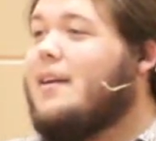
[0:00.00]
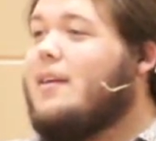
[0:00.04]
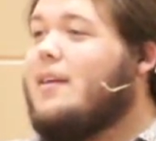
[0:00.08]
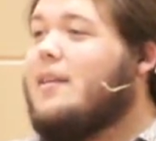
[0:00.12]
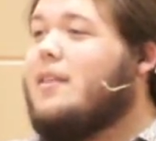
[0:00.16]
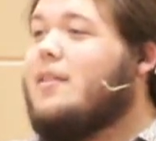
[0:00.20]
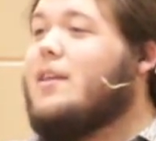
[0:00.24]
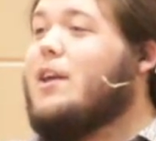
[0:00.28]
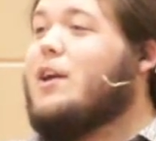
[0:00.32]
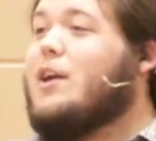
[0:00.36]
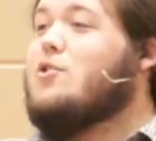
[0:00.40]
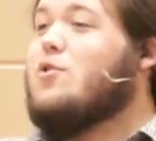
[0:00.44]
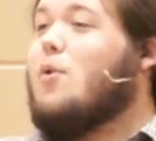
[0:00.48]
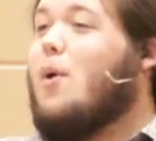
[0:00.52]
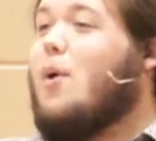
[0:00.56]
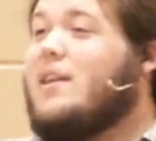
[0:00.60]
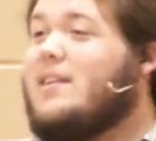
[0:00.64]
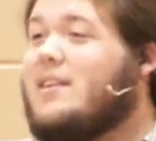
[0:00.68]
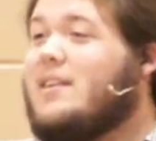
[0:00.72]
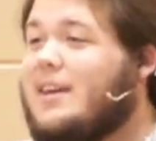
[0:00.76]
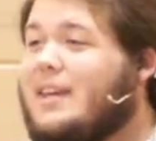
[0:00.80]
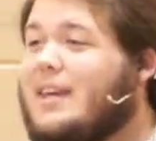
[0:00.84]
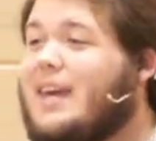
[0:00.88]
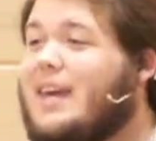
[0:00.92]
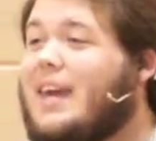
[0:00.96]
the
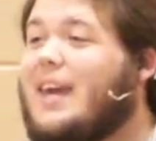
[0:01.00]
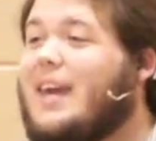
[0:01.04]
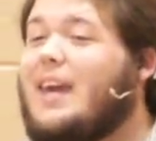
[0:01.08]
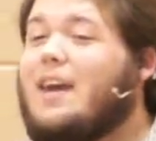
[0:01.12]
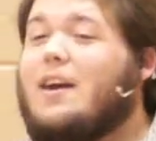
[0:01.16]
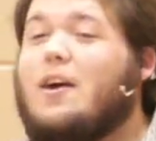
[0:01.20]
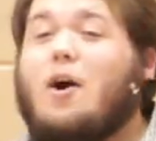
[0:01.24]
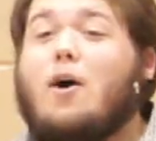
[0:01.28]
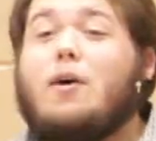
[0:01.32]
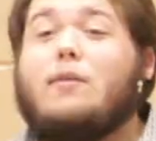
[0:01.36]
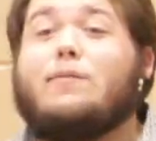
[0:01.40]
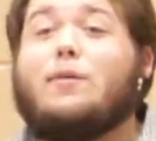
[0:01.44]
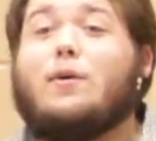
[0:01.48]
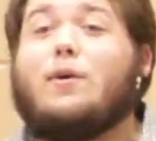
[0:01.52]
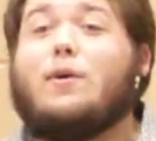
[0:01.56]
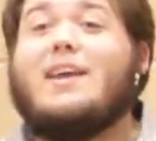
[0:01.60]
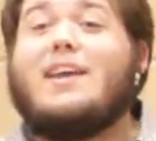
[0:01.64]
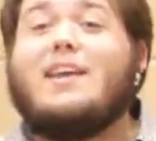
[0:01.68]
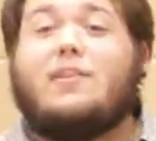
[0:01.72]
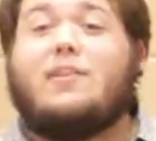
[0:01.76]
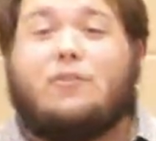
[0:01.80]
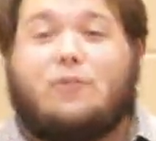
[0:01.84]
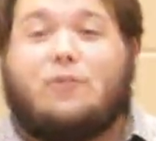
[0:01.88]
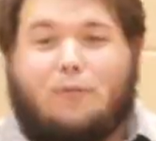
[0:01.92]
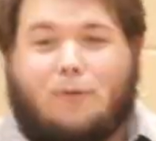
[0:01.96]
anointed king over
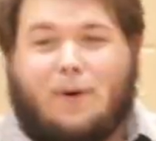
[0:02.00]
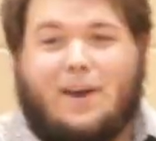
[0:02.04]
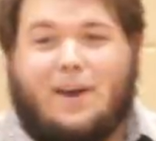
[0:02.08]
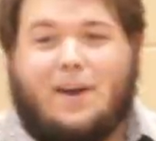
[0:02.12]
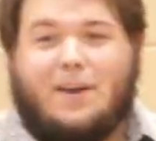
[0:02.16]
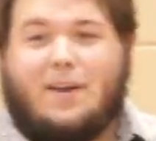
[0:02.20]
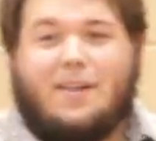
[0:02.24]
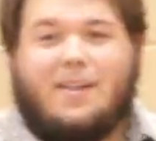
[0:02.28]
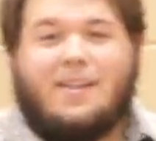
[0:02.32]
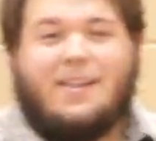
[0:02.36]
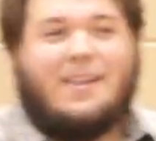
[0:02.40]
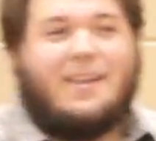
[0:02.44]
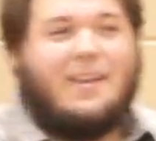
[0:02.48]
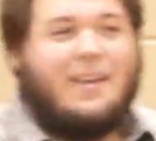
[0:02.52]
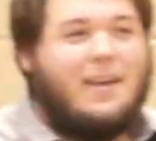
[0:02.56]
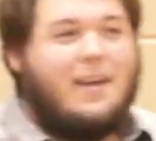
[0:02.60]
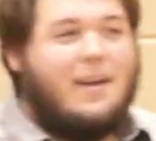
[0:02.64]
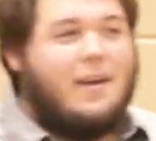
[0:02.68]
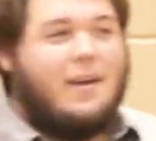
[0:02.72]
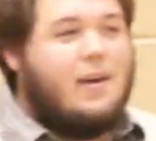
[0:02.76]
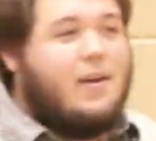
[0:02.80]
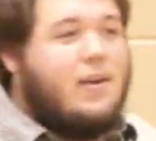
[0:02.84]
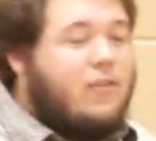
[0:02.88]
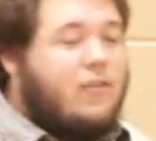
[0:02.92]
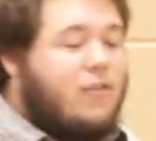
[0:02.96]
Israel.
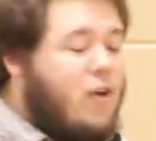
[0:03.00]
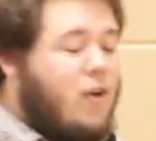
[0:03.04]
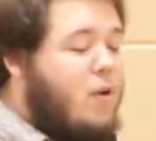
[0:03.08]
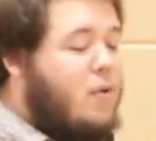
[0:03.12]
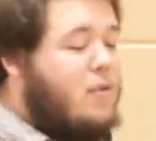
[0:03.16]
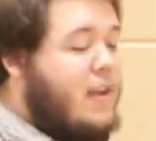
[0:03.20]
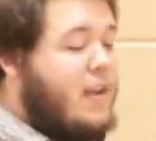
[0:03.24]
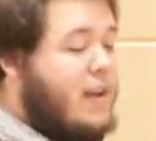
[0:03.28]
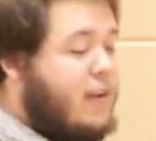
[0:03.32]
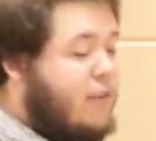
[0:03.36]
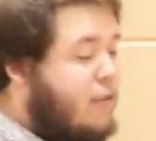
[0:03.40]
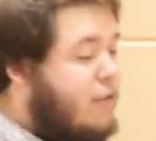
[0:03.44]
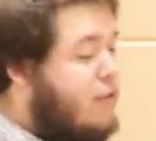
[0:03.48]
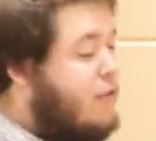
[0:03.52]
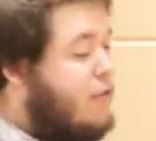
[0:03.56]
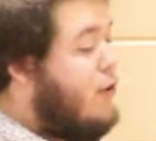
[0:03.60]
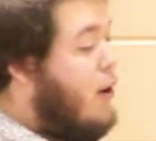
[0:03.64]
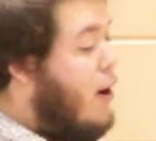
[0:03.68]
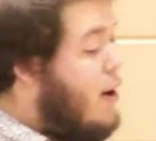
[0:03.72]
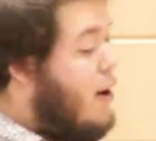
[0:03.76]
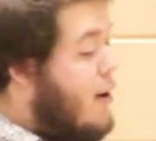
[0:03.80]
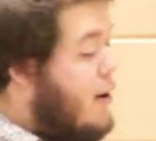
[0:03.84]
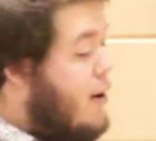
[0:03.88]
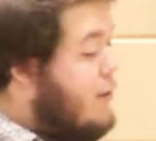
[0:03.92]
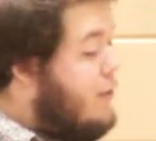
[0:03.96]
So this
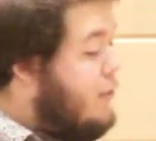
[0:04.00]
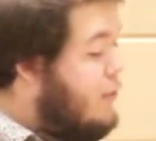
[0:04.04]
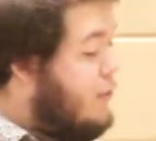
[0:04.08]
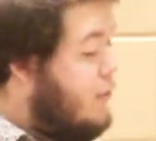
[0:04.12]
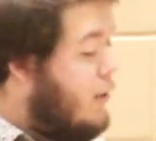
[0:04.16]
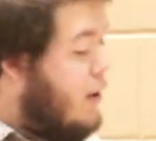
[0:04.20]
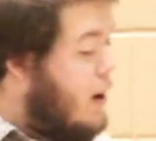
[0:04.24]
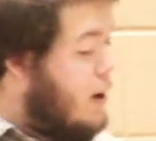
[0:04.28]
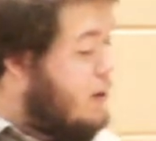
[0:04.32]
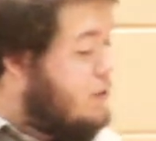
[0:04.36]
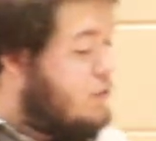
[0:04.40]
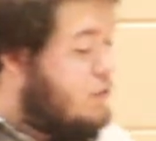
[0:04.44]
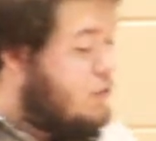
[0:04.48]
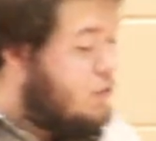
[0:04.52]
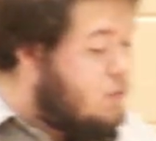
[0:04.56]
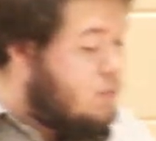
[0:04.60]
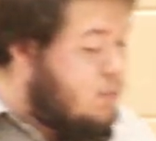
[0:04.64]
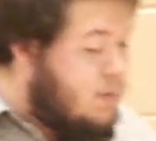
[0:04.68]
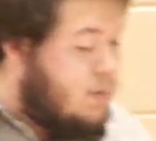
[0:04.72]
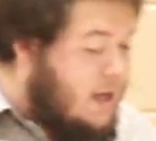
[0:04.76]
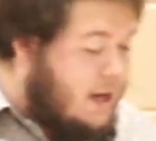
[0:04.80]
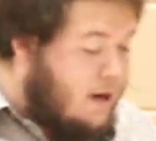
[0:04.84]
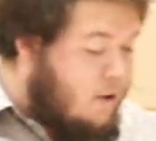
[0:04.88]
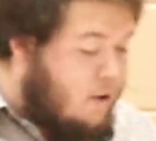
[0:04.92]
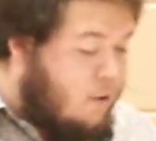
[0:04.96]
starts a
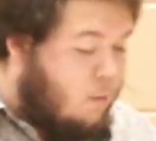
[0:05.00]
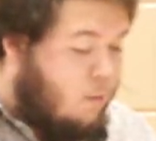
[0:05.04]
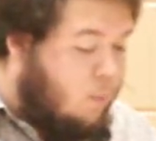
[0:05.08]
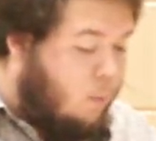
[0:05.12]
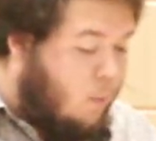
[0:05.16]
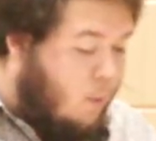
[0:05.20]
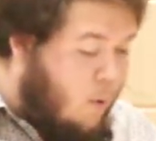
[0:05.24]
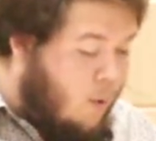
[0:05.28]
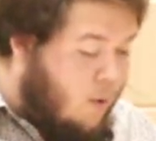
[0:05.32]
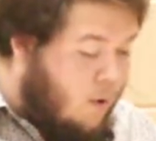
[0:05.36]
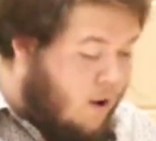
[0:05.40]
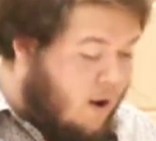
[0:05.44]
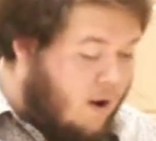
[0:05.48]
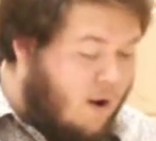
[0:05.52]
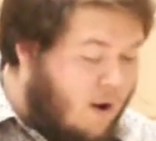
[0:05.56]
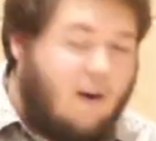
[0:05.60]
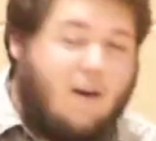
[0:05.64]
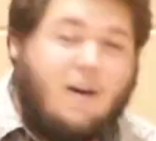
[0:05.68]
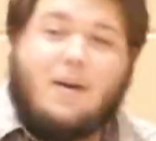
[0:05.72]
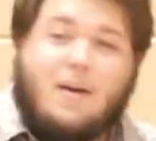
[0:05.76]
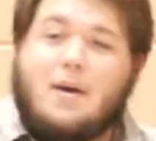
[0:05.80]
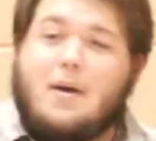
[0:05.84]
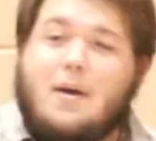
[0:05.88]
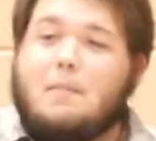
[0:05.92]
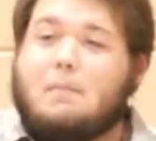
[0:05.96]
2-year war
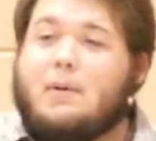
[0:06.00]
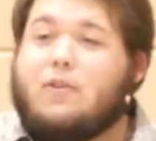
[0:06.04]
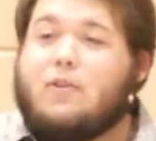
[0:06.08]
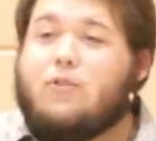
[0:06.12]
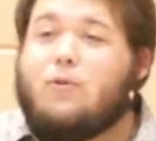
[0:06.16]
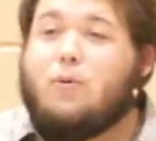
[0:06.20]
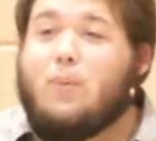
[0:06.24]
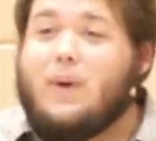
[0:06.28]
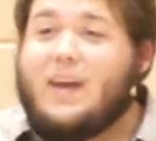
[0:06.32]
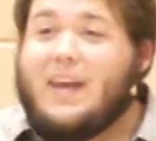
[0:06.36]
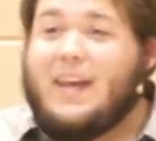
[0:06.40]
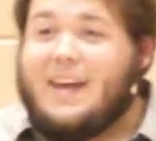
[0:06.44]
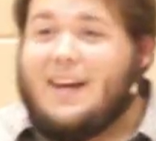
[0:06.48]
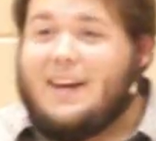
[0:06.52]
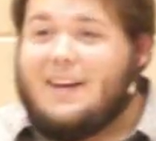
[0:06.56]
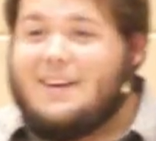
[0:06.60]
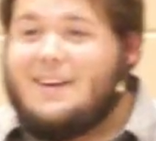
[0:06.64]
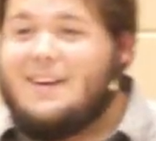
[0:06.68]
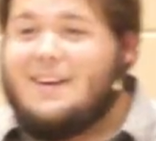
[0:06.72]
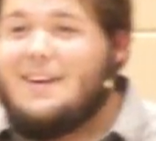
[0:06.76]
between